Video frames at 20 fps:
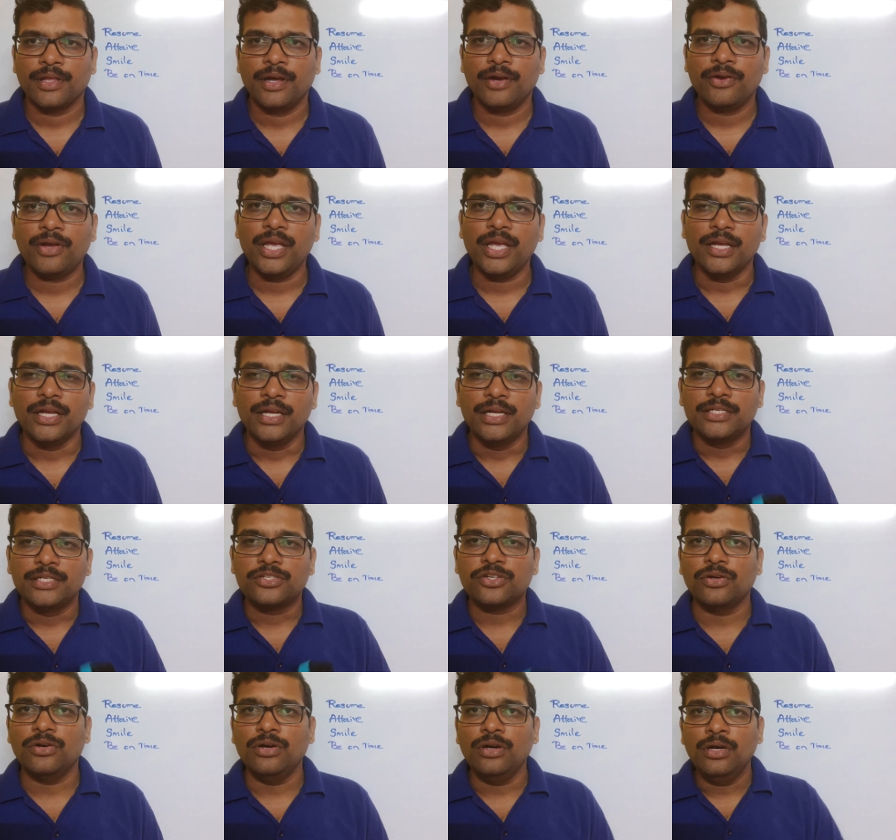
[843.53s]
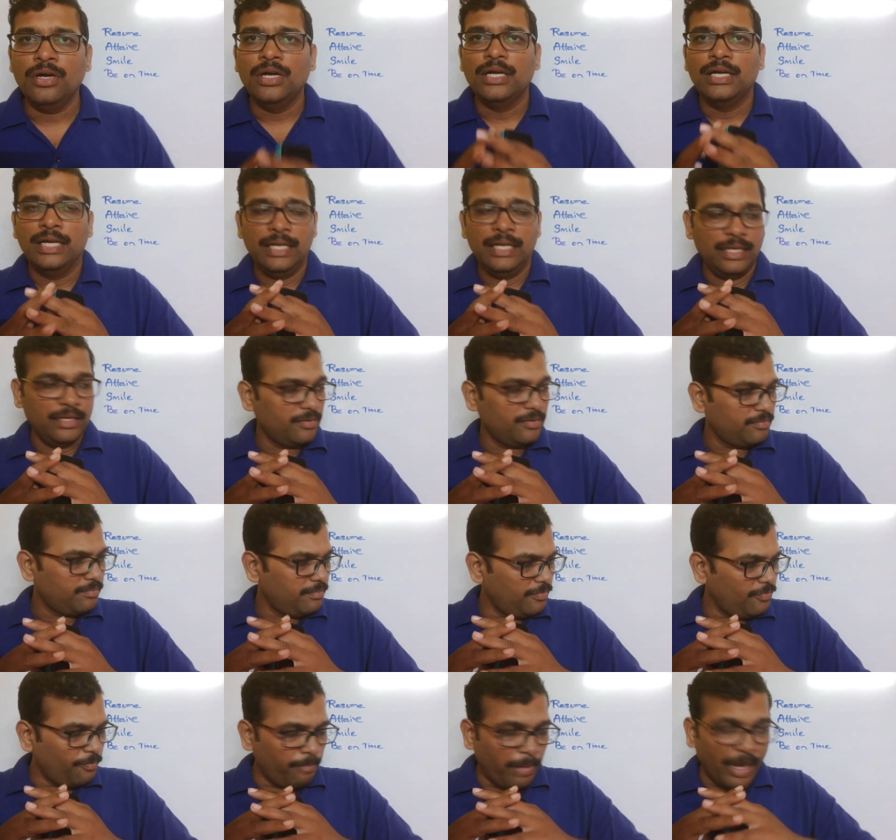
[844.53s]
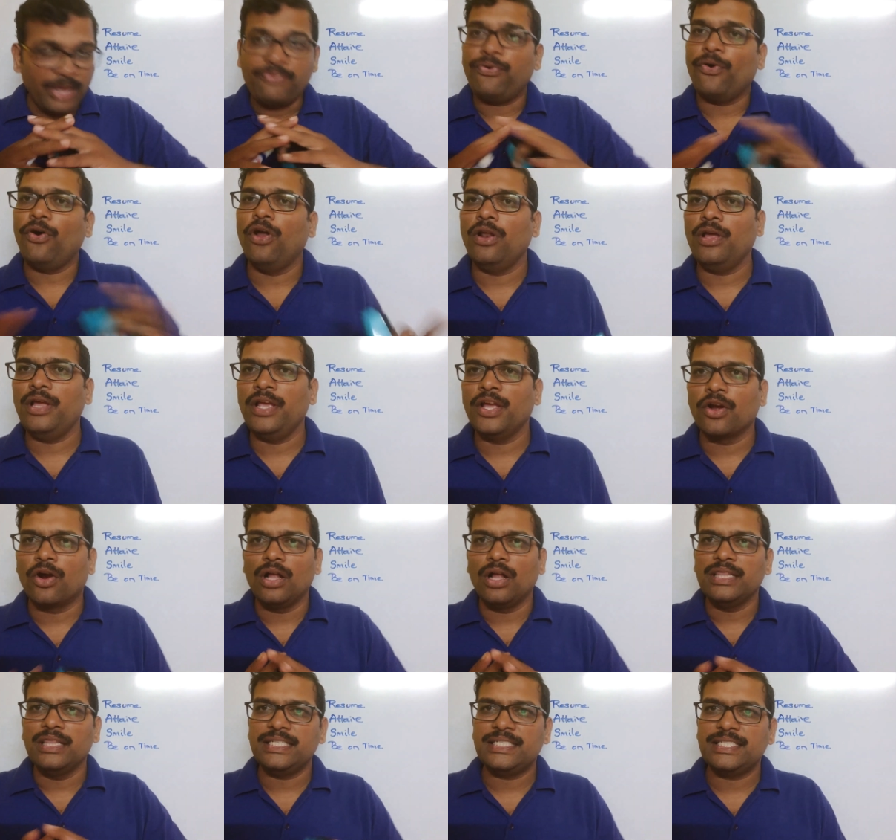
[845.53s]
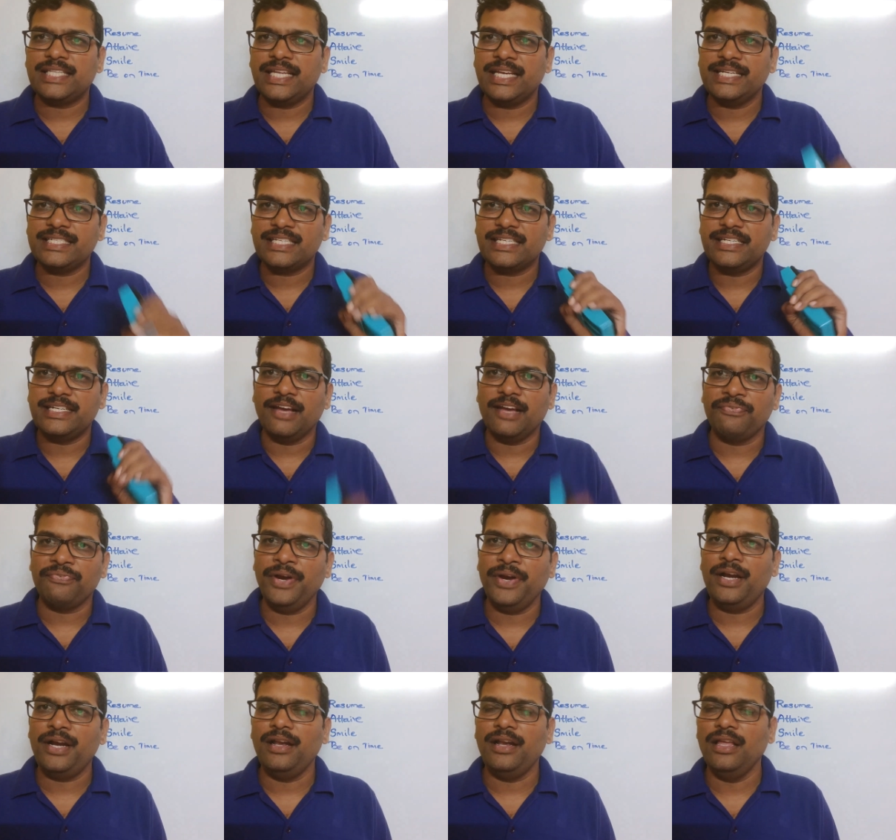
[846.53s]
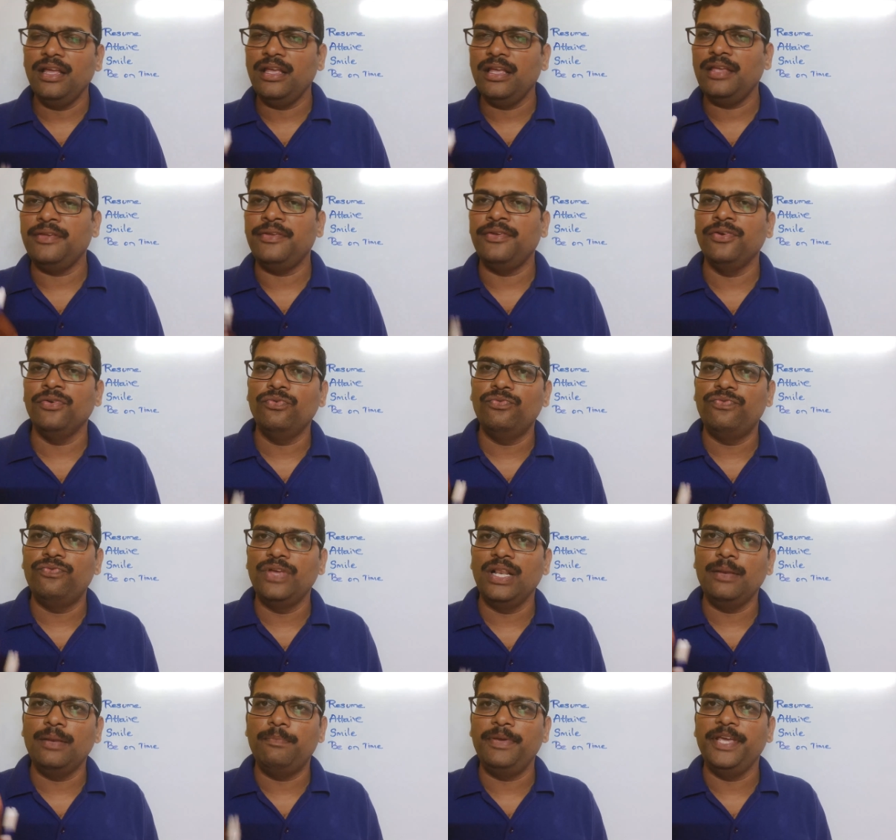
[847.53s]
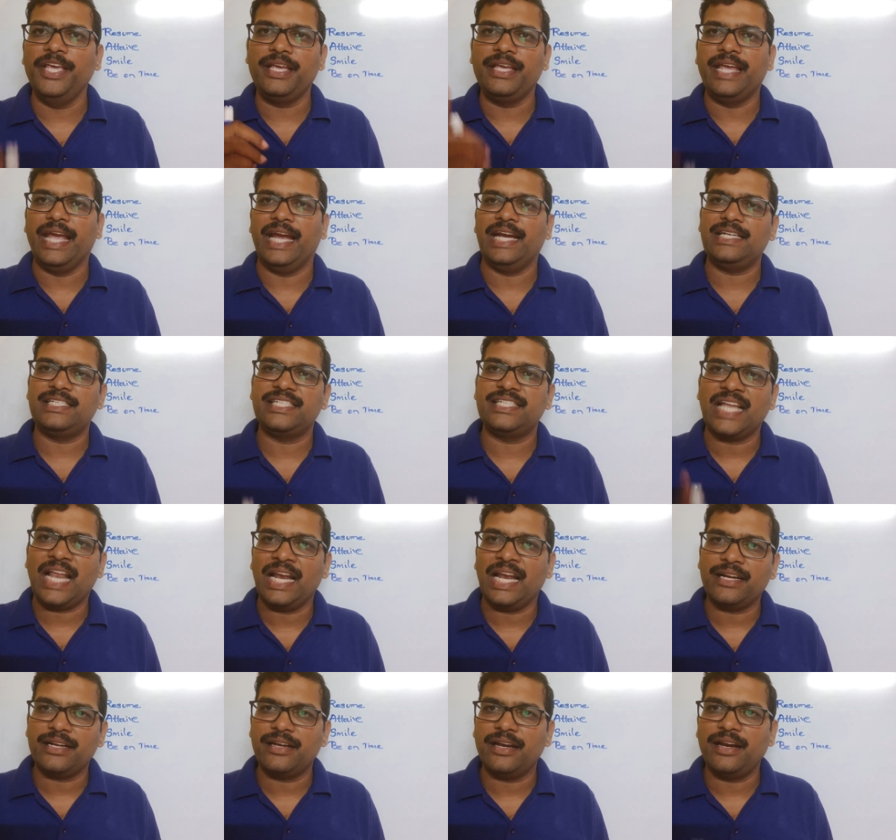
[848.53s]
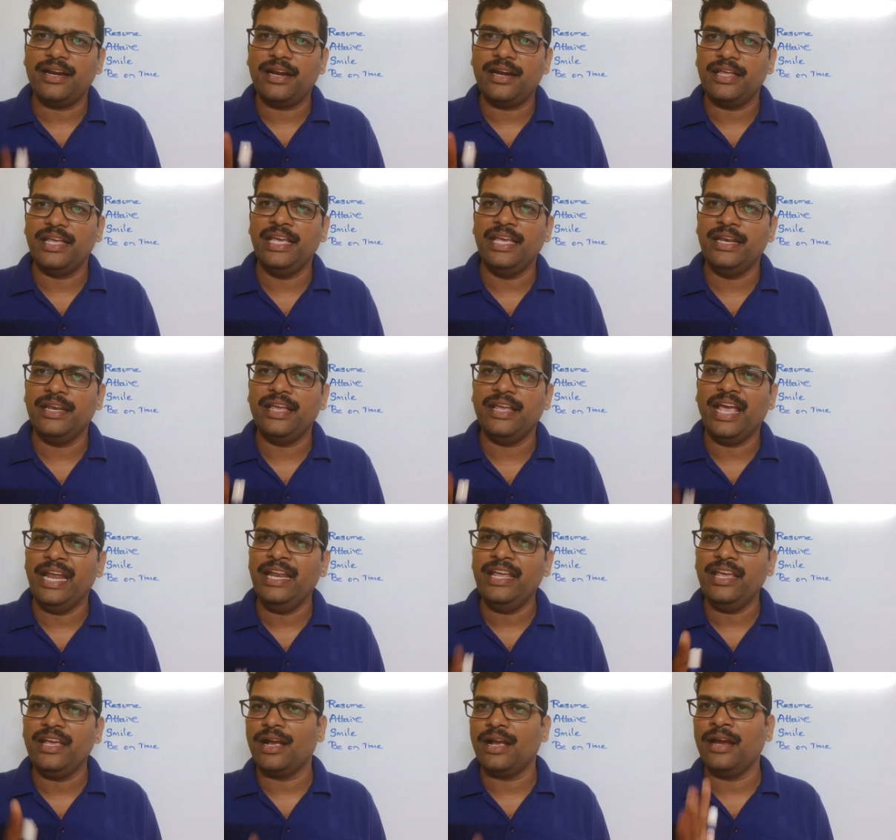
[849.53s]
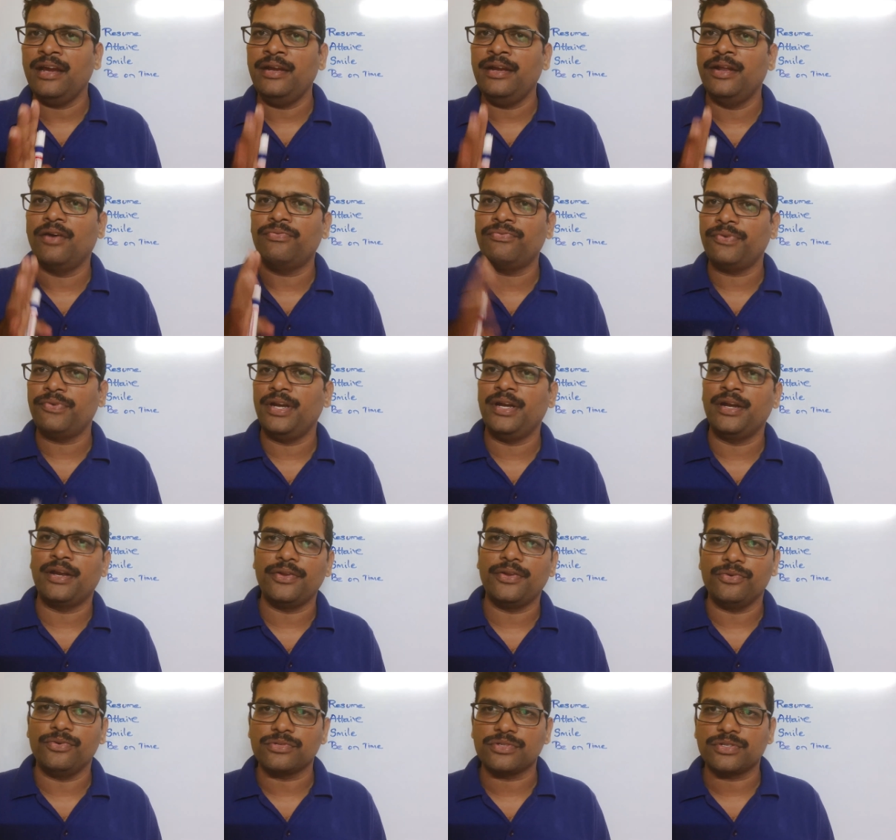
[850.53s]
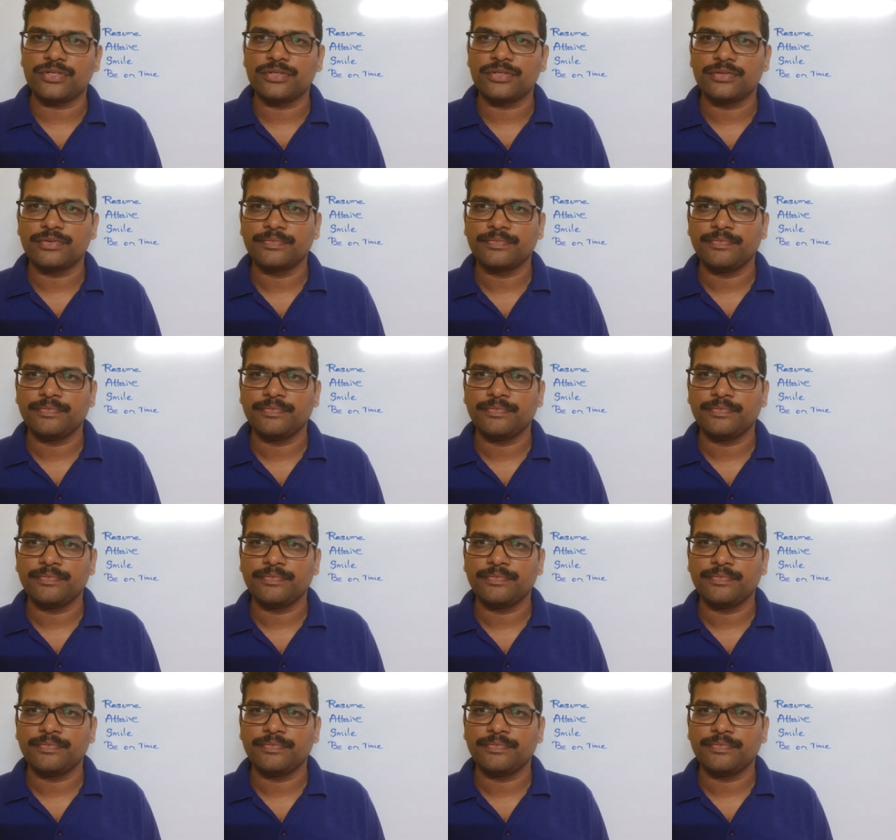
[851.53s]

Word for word: Okay, so by following all these things, definitely you will get selected in any kind of interviews,